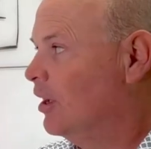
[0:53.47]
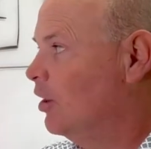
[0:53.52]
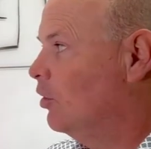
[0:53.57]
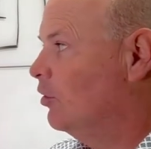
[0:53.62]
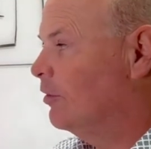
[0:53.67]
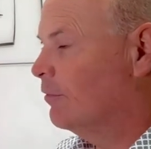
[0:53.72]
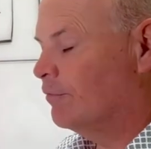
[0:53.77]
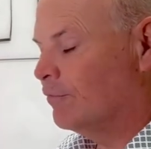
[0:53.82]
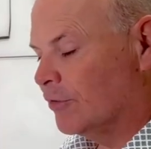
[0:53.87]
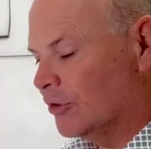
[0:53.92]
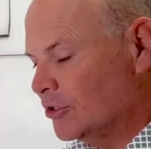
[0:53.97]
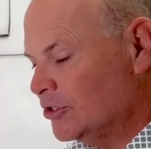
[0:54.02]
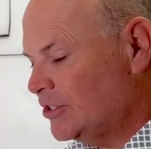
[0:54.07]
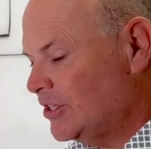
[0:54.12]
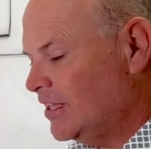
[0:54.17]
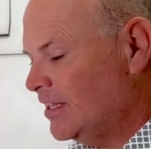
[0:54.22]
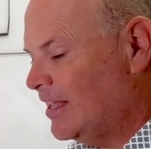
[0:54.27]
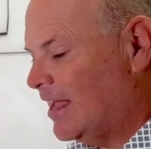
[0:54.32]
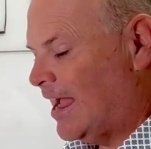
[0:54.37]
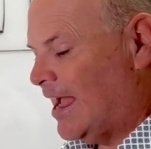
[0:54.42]
the first
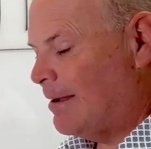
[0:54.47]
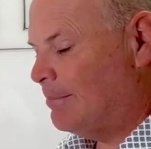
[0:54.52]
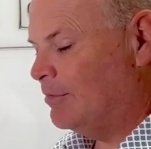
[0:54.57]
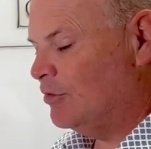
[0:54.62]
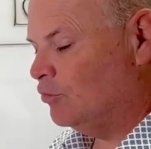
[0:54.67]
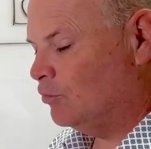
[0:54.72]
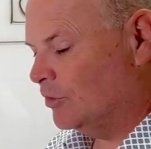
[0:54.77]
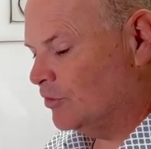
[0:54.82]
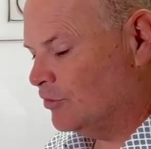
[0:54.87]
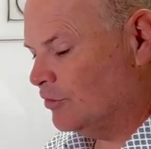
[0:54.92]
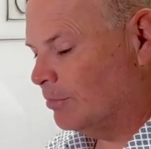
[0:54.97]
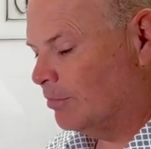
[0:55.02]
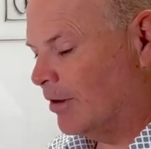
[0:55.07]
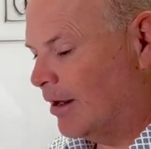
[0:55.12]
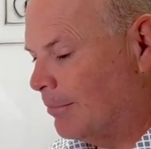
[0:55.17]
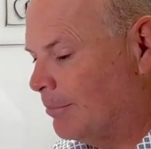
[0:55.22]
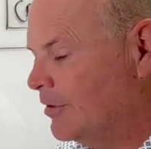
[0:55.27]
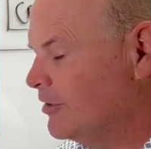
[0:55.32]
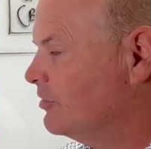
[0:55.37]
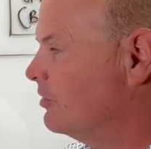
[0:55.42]
thing that happens once the
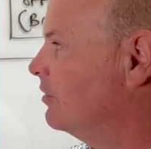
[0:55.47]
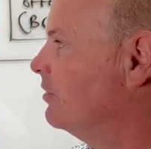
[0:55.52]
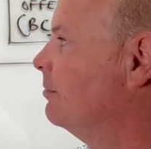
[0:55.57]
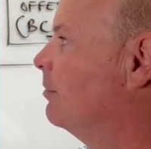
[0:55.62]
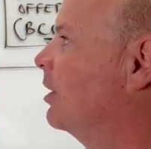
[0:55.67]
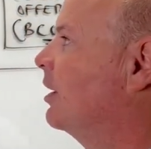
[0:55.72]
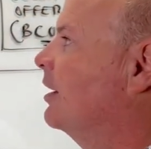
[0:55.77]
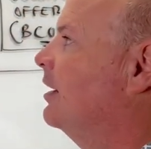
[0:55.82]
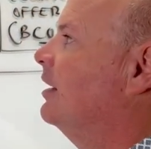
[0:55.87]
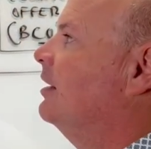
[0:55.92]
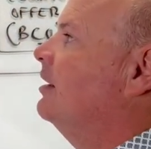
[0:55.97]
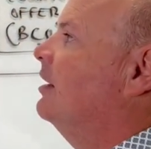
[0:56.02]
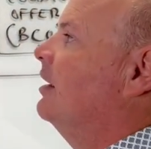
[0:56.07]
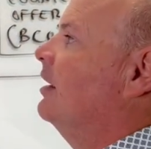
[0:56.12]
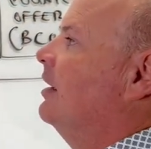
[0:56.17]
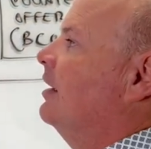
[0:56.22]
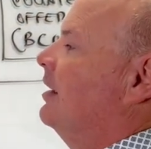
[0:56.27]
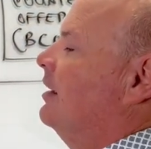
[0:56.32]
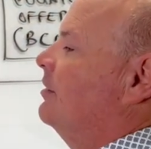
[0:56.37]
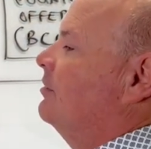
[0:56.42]
property is on the market
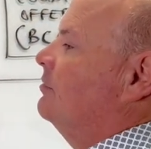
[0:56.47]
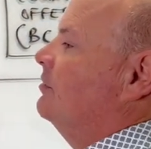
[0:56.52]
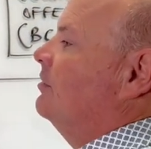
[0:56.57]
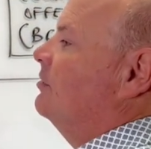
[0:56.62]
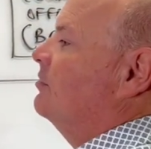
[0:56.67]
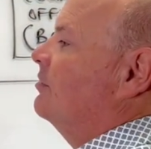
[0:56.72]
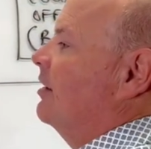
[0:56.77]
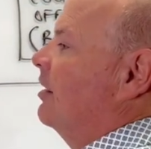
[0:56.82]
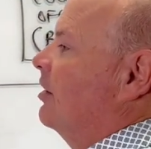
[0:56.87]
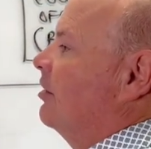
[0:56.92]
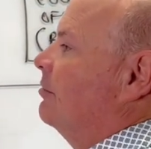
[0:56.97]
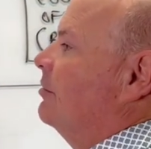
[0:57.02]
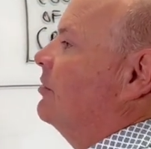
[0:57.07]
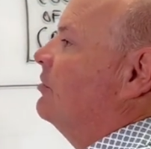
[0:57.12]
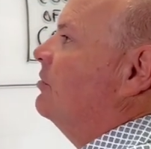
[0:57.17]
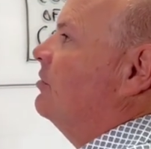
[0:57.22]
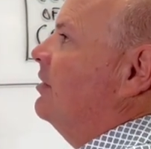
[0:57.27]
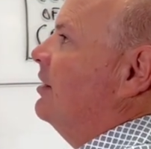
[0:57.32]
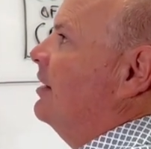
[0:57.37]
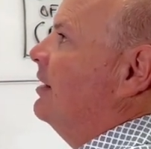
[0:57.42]
is the seller
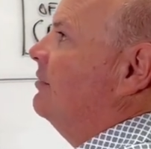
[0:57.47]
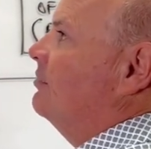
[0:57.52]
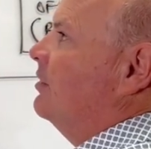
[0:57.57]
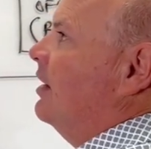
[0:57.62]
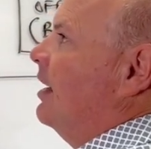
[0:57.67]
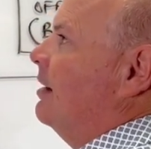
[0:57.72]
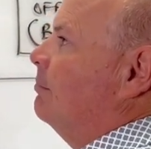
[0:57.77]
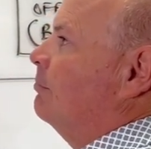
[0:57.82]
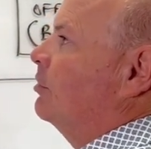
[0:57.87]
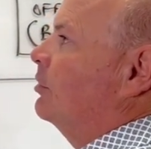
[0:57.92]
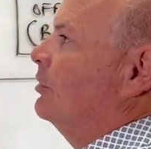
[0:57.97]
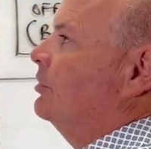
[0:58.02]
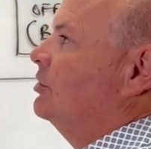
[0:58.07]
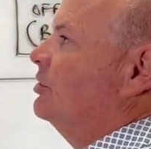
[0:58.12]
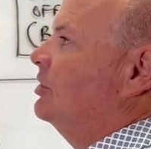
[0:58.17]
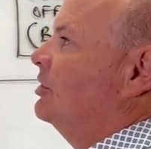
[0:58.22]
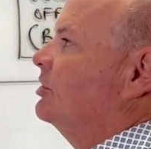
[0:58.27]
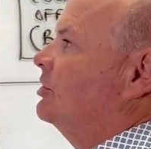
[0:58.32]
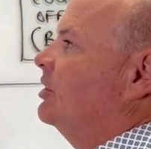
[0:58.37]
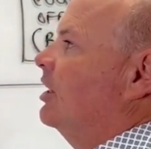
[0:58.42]
receives a
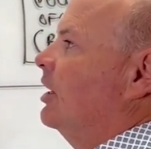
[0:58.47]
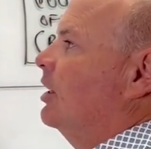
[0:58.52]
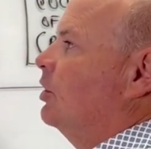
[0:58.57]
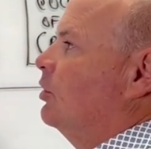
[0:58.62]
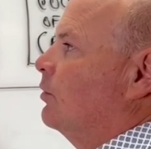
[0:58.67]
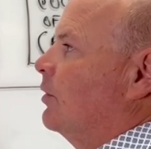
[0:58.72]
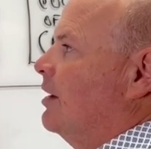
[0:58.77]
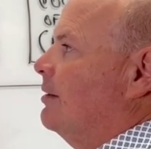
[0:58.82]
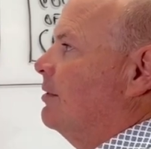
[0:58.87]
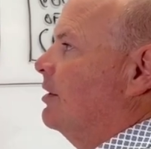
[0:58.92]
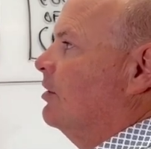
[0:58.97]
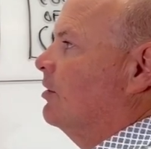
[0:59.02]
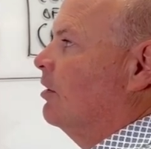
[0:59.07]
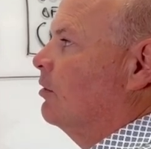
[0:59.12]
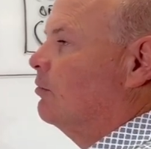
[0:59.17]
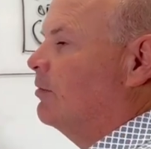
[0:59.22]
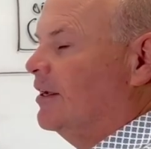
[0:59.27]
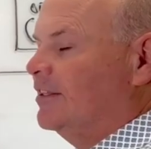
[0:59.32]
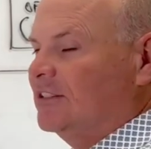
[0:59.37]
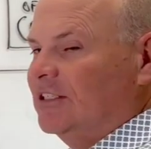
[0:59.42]
purchase agreement, a
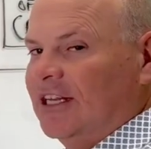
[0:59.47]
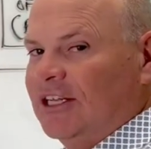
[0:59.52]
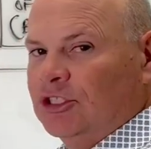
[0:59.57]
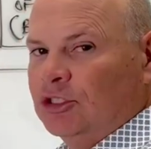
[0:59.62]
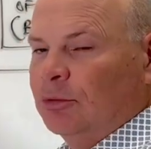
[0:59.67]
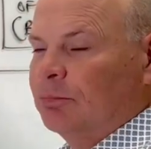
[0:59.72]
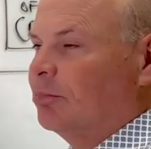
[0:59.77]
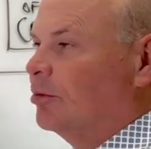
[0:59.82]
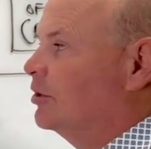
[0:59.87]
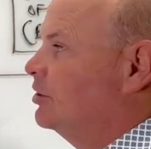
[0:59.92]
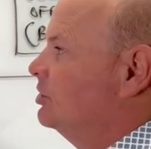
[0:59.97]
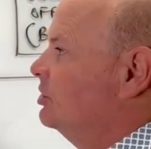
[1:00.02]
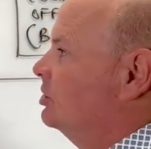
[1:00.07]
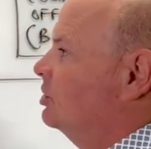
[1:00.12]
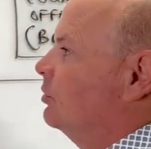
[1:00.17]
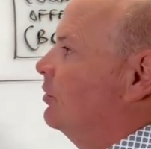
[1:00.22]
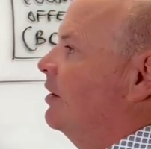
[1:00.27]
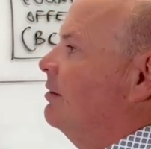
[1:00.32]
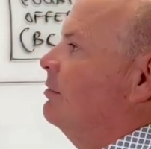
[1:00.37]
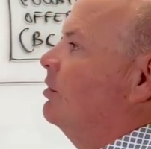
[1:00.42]
residential purchase
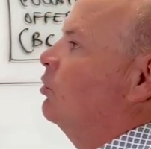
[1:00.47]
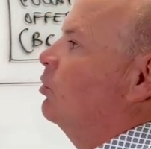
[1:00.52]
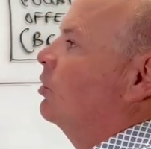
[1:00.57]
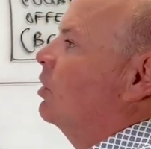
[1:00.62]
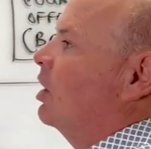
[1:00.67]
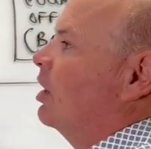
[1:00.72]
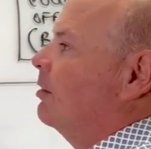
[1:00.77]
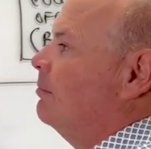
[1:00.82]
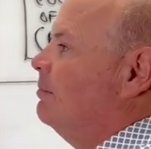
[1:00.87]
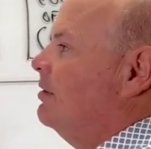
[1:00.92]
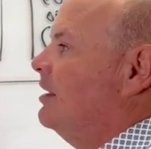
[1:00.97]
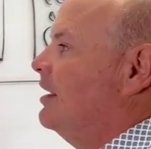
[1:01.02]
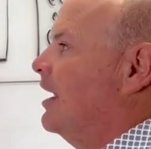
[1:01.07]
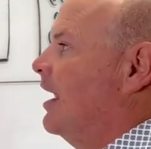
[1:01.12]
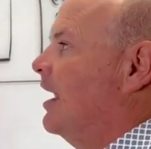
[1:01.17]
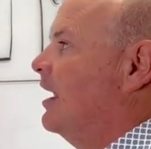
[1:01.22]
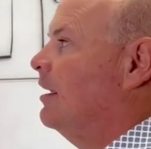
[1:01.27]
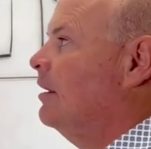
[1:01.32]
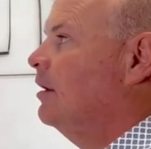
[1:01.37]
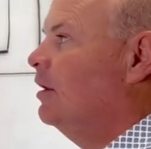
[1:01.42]
agreement, or RPA,